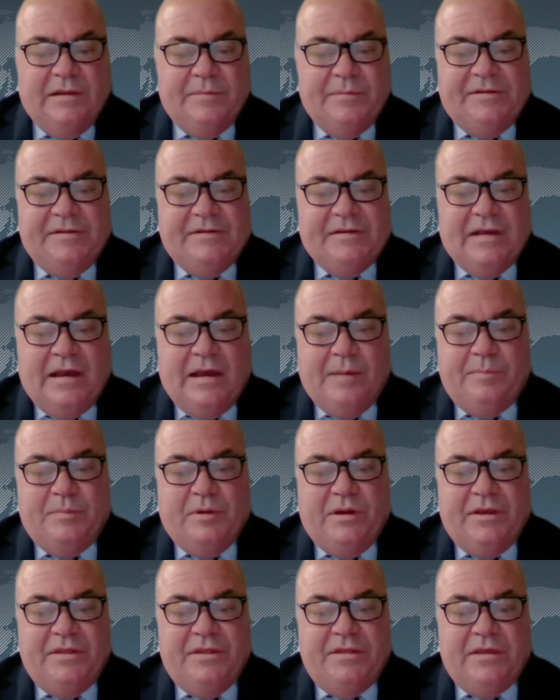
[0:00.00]
let me start
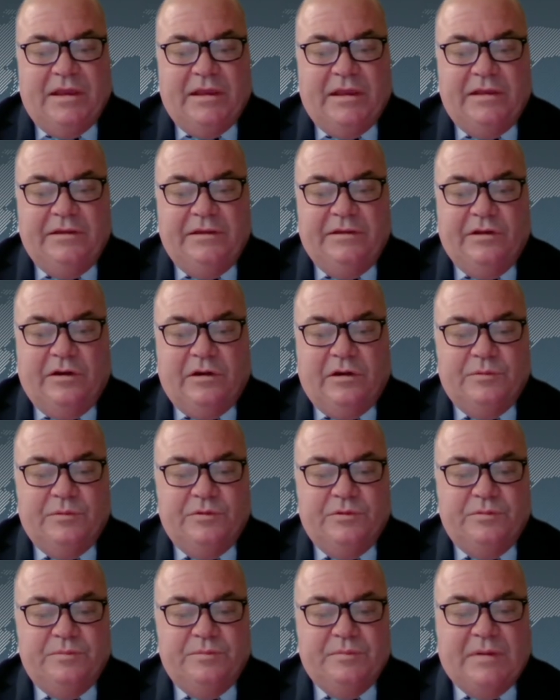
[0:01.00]
by thanking the
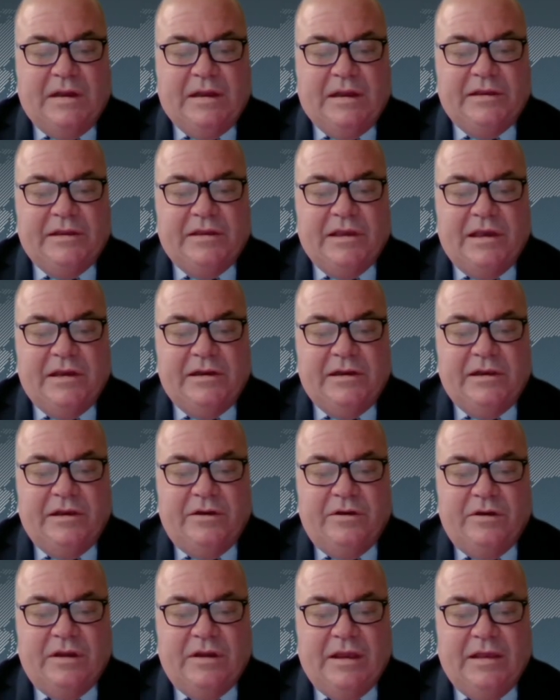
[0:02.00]
Honourable Mark
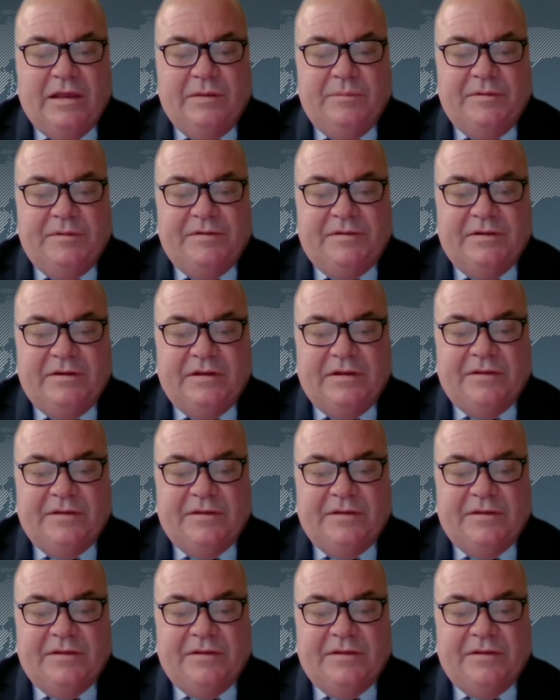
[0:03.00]
Garnaut and Mr.